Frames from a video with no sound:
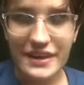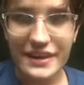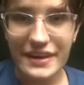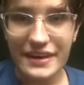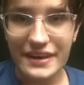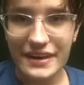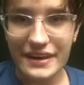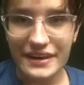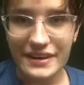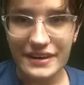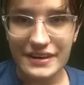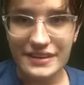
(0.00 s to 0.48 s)

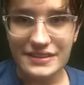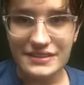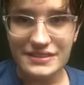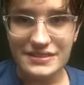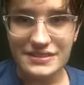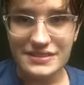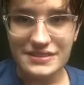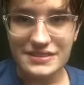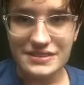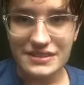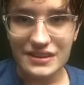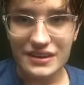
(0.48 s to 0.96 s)

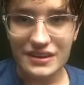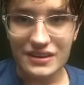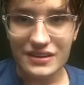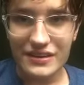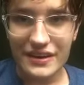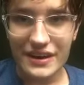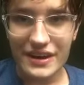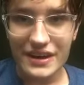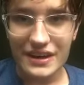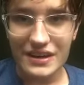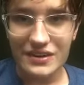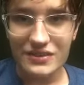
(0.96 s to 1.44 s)
And
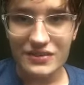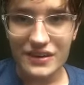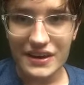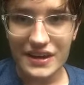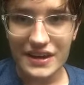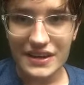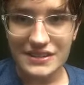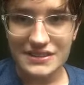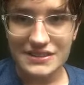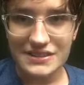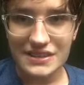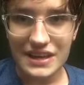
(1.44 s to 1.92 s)
so,
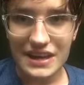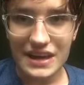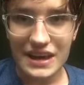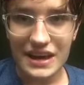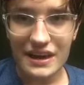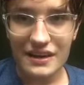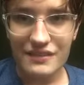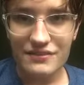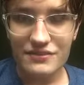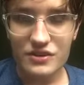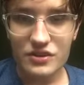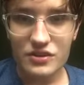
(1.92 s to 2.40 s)
anyways,
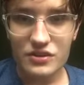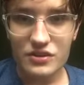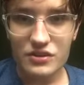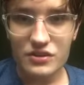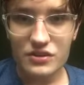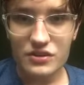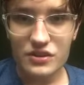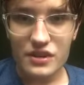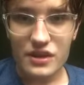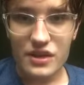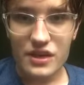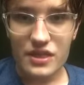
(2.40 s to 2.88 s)

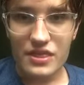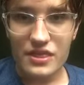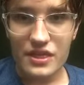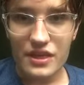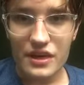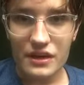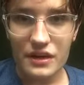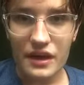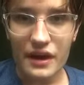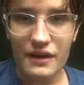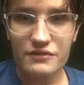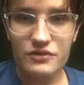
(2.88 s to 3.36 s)
after
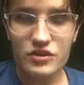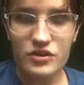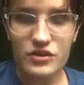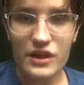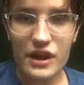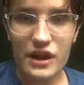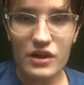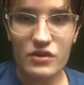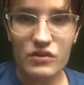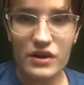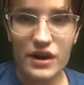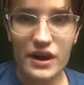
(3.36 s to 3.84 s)

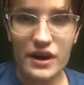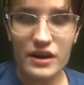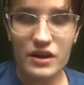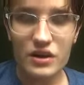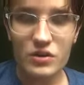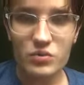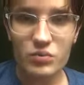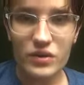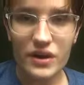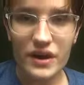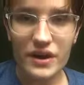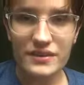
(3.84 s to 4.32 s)
that ride
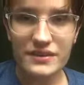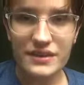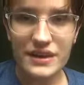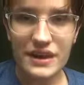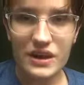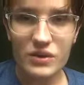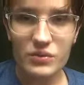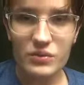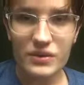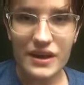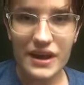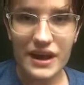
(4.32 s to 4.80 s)
on
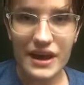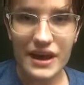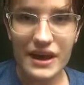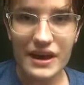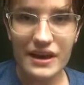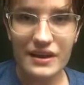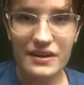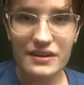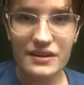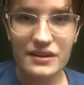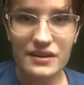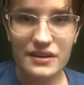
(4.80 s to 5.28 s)
Wildcat we
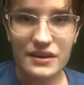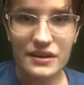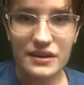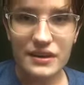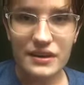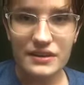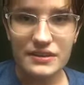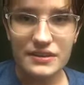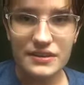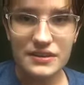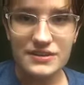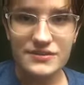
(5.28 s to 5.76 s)
had
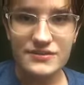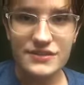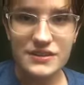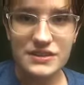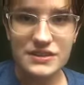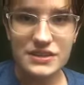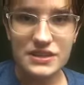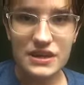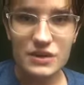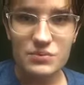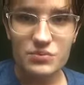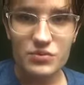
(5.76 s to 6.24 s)
in this
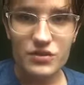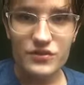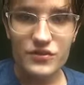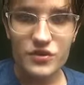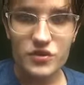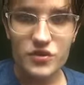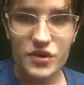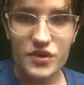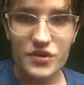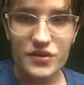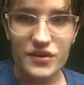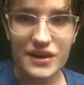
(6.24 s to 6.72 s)
visit I'm
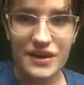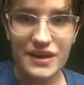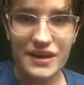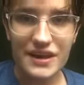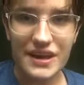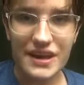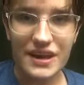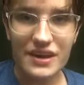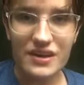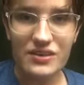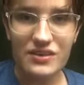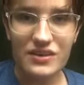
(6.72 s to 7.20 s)
reviewing right
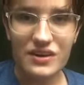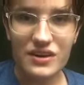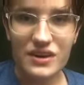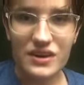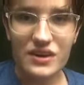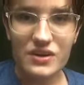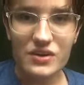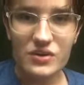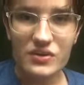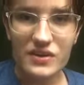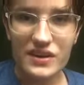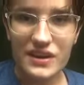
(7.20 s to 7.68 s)
now,
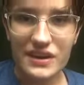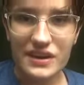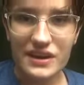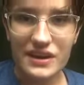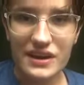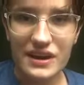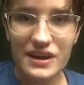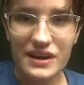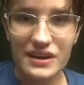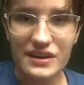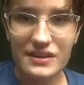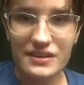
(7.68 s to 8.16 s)
we
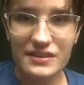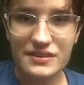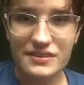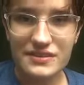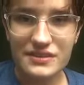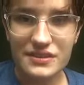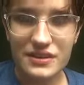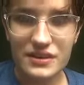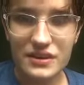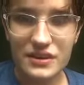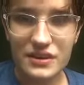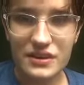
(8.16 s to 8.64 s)

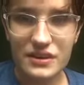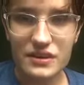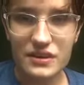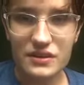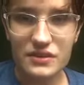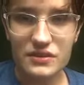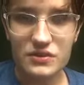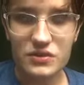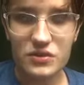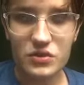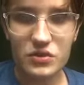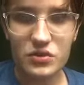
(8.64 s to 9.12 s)
headed
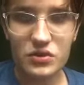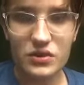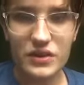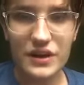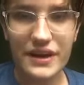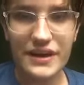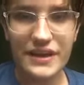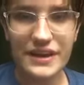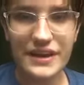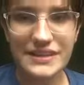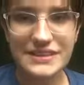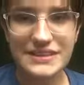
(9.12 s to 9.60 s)
to the
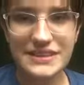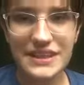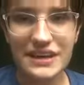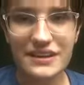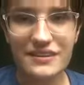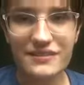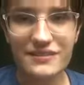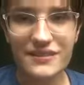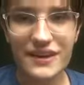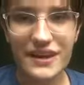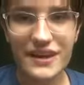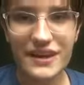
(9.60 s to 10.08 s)
lightning
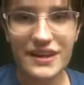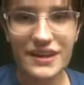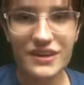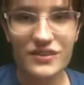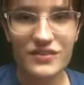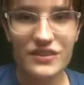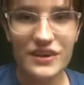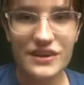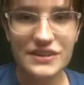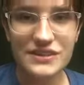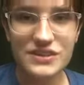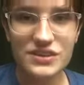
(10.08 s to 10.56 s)
side of
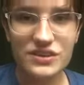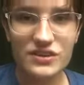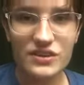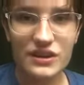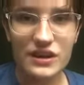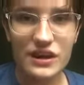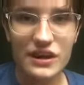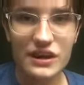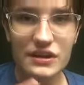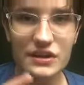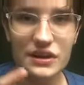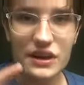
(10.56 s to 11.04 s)
Lightning Racer,
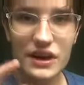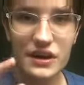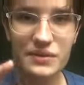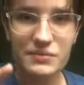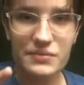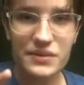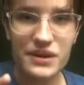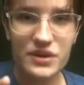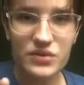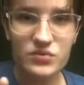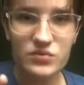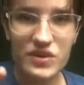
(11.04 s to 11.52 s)
and I
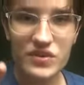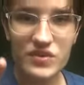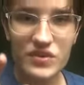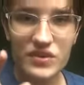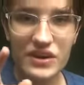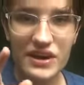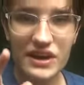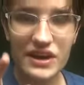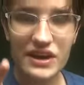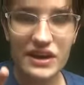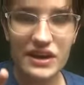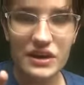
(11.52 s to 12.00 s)
mean we
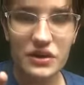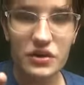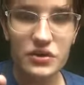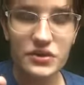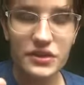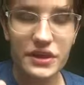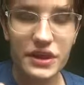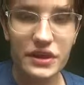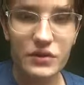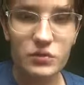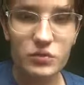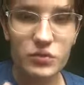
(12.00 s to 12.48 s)
were
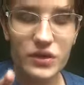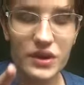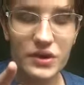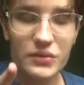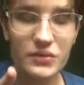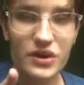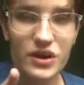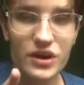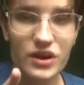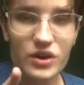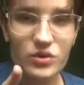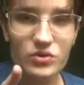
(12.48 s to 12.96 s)

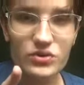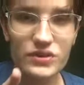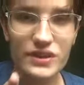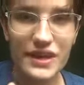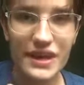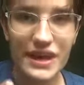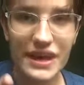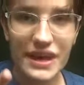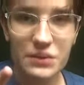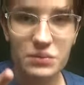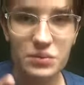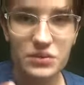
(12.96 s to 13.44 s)

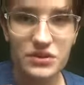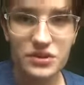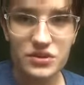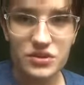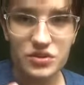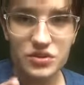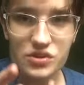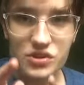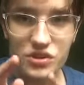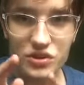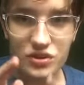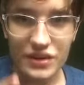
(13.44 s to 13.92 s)
only able to
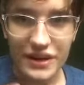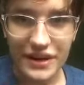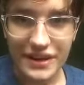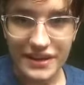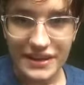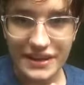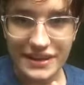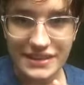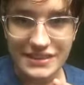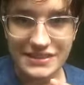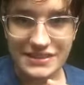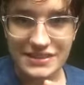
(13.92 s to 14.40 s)
do the
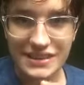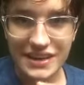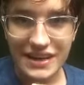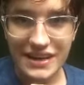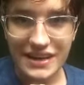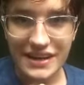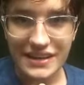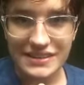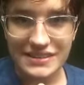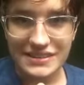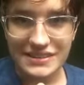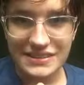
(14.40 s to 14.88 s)
lightning
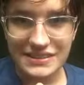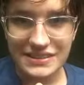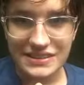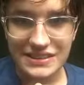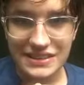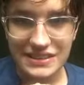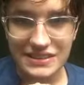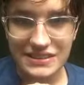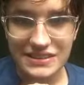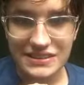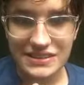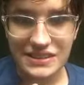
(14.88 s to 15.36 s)
side
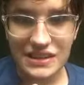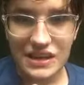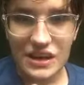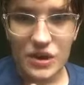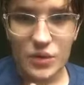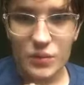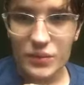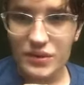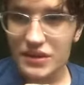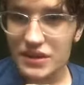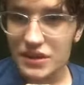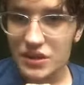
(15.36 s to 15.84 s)
since
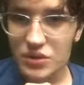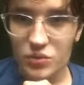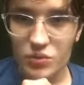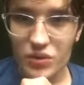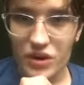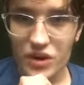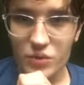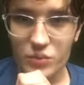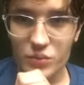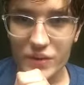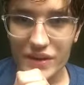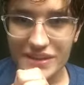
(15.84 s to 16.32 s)
we didn't
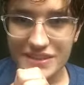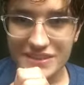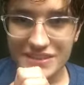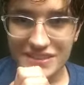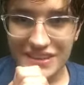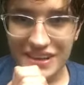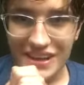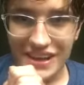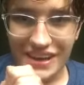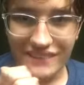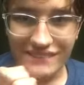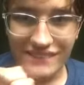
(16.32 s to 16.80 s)
want to waste
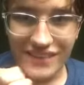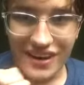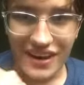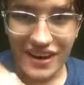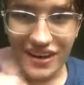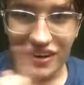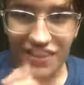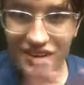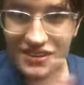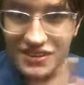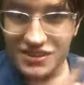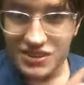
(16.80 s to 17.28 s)
time by
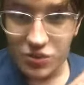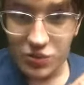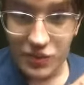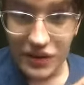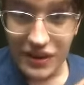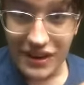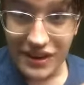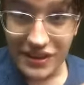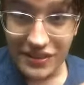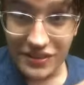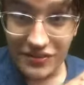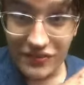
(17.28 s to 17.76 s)
also
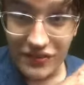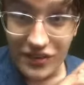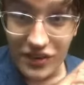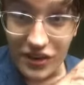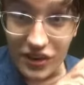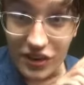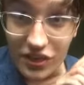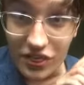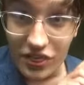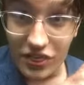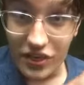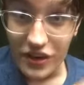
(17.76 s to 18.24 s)
waiting for
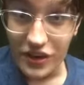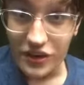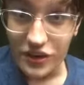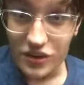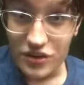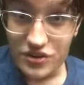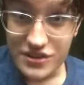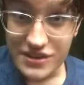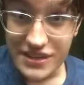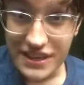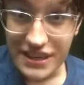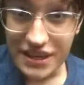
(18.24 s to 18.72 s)
the
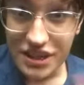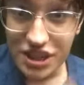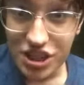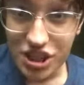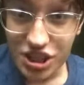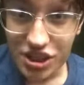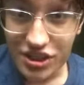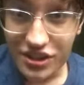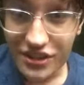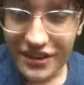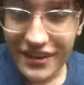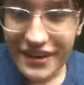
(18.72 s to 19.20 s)
thunder
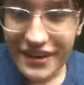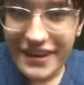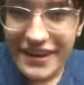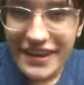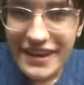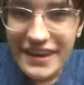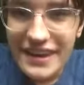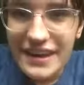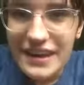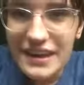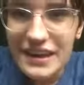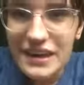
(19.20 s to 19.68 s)
section,
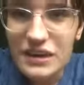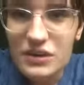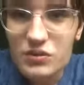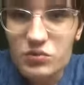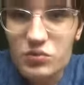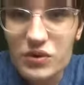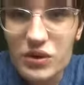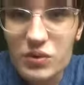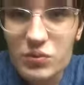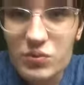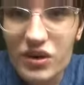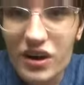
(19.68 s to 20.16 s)

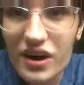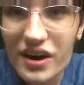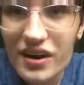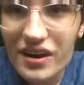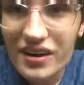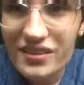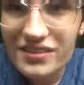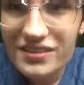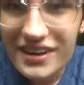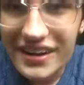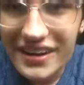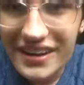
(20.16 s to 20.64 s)
and we won
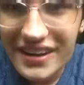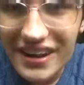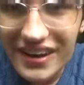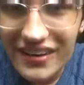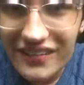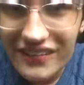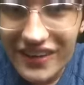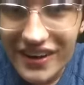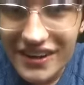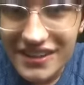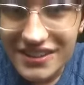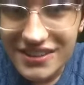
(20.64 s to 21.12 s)
on
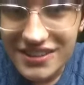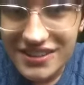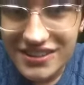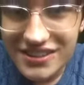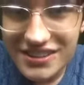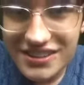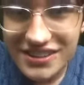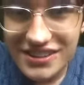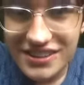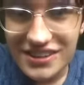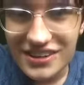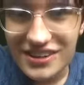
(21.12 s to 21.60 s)
Lightning Racer,
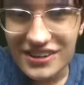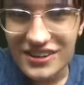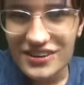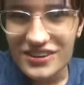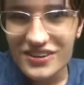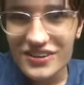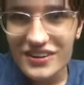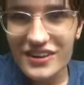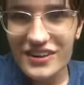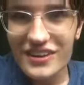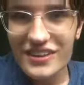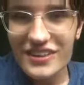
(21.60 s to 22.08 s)

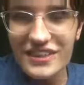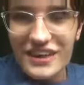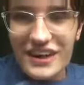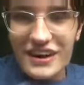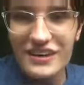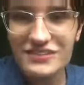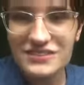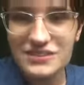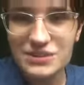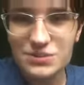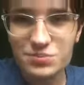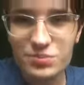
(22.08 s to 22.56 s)
so
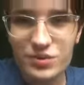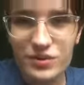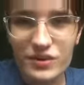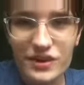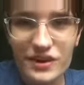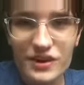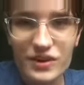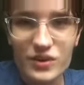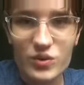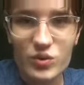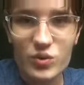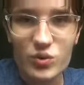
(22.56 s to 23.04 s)
that was
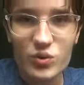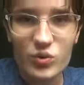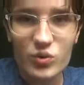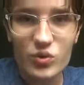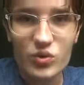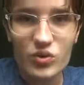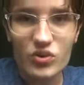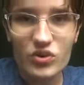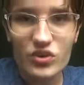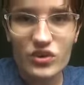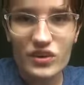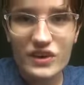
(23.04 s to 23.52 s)
pretty
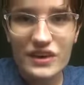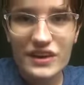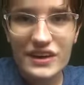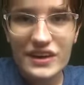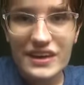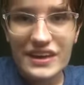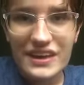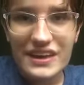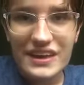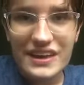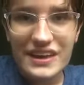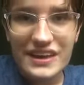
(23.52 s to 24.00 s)
cool.
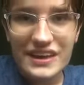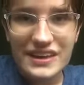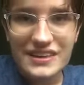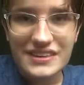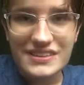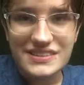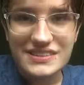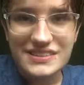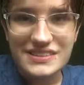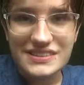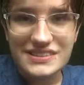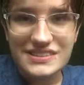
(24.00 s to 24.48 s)

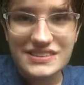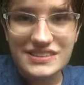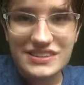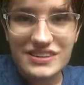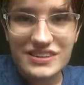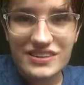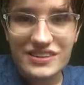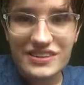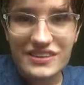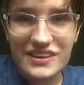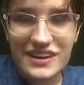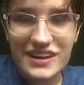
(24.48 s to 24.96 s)
And
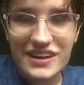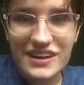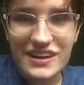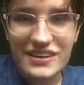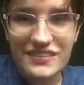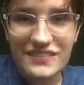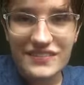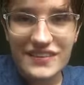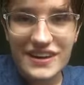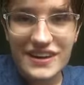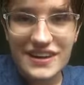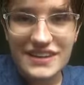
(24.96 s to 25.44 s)
so,
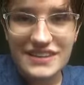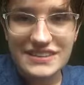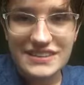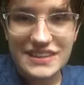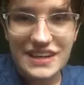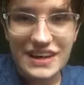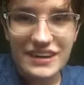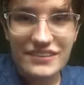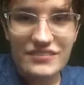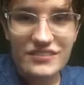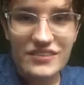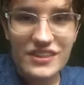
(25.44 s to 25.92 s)
anyways,
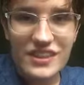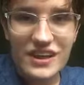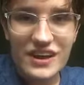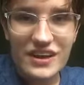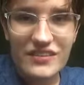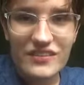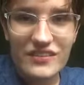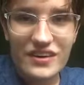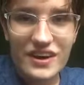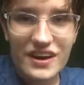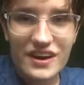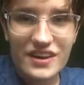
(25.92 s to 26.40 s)
after
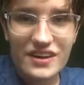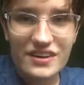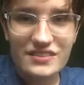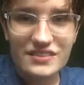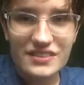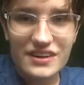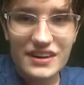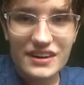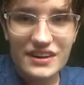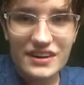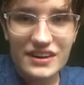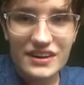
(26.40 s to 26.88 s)
that ride on
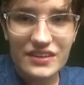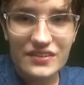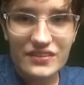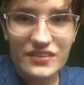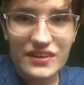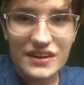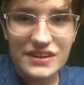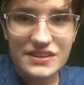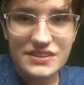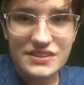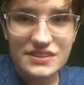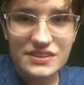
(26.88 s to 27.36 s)
Lightning
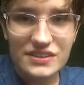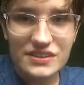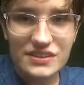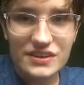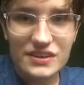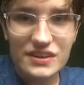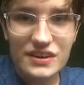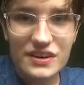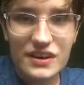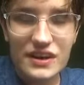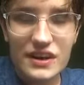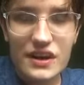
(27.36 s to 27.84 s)

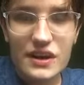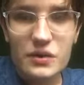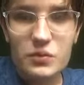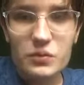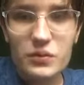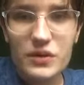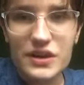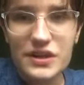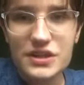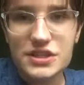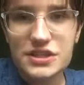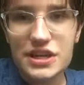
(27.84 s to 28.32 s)
Racer,
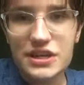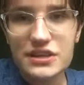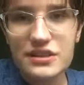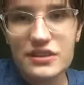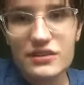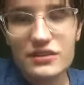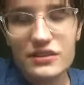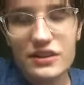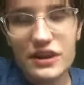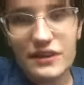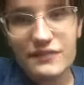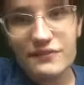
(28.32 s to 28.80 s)
we checked
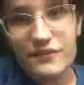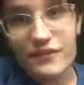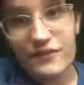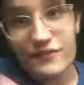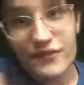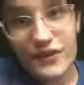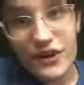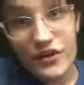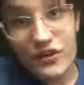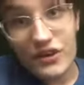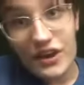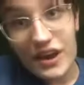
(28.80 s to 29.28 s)
the line for
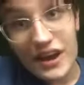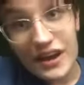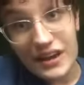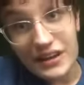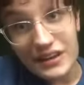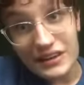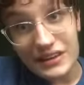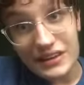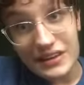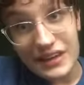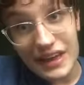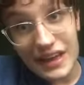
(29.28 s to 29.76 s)
Fahrenheit
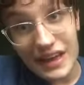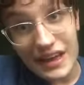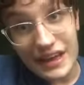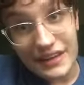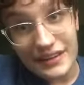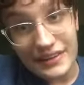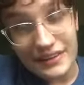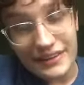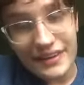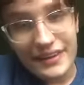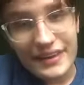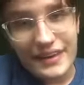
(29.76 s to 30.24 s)

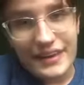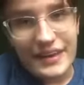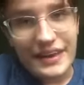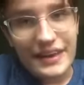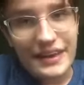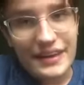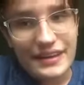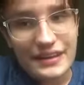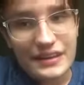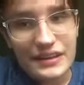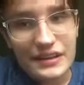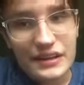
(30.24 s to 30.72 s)
again,
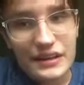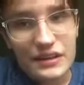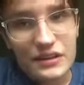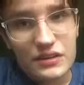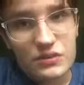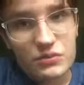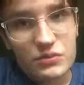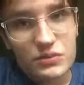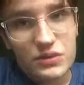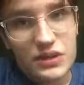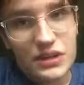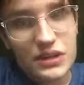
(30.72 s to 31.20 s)
and
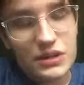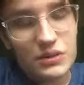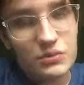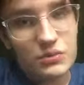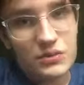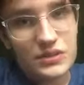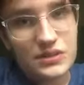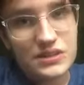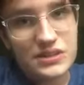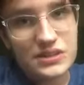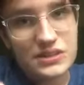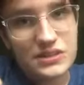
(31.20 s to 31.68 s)
it
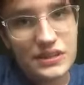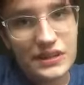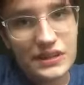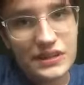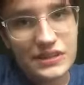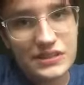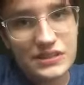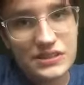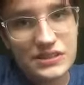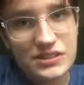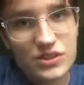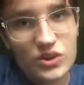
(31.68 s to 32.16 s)
was,
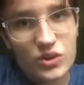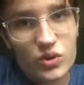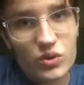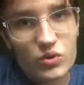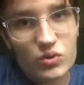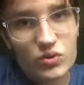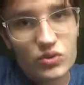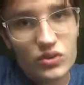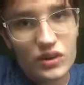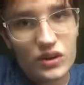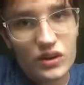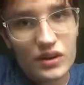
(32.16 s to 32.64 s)
like, so
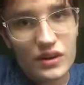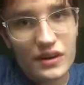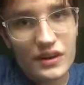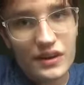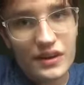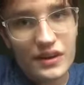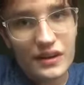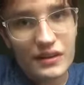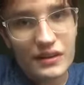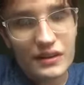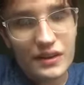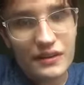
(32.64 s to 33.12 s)
long,
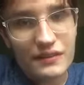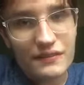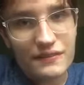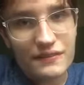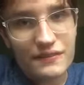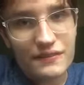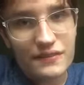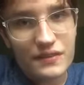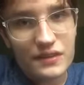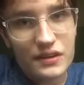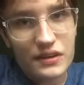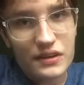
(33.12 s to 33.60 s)

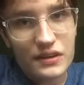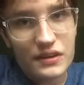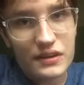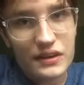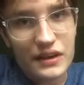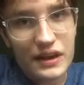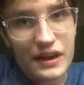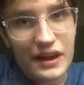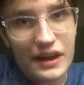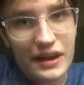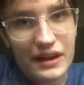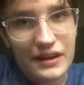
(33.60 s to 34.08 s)

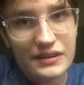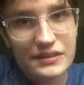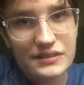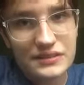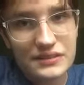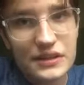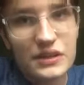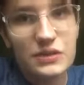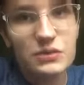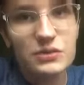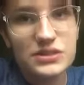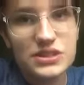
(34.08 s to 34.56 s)

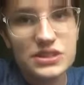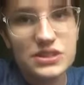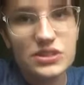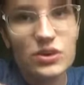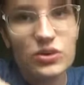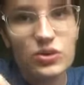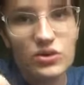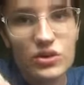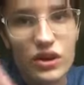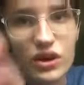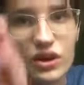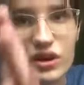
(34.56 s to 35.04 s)
it was
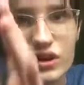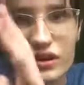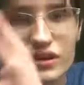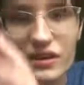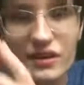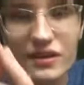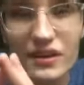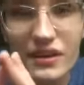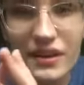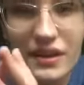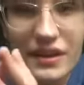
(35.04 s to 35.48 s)
so long.